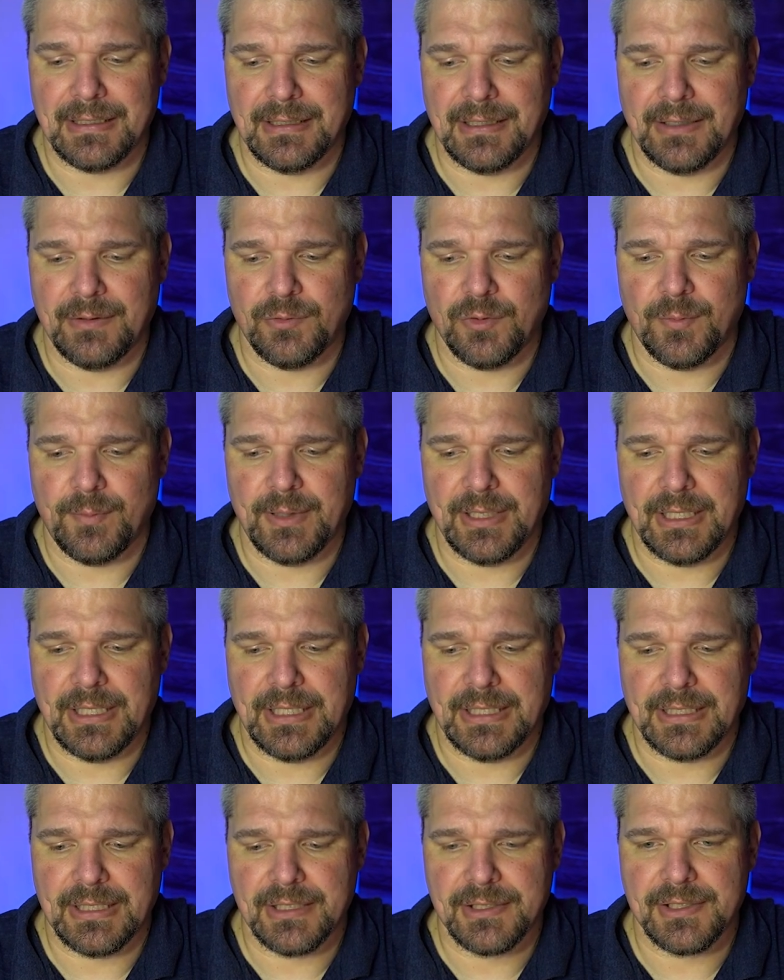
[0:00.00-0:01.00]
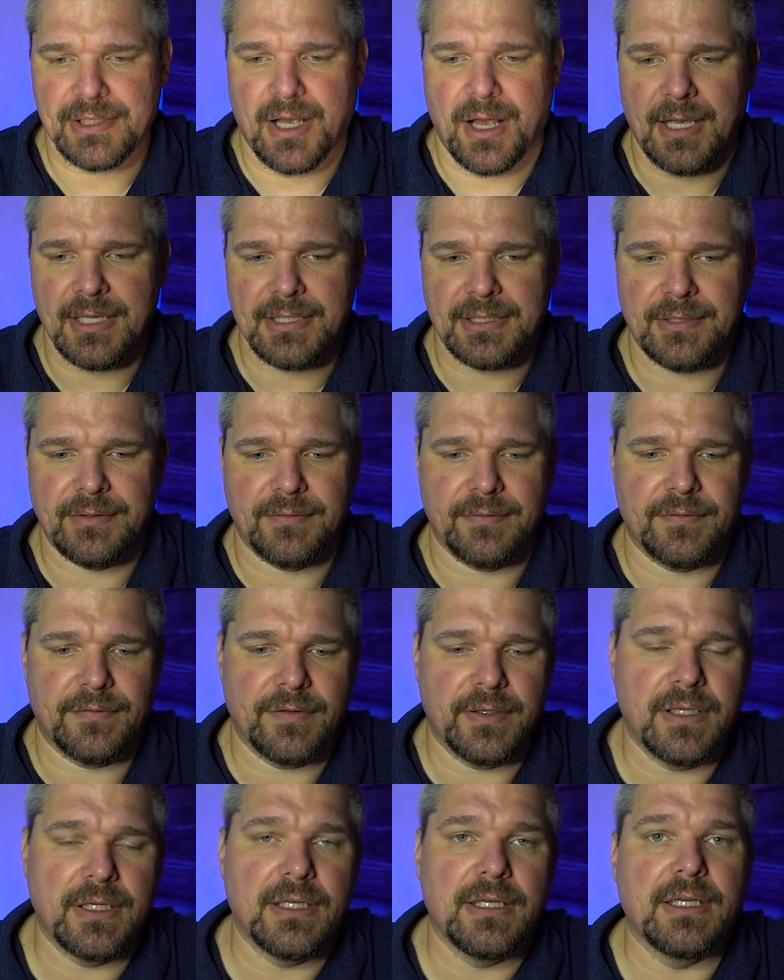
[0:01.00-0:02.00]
it will be an exhaustive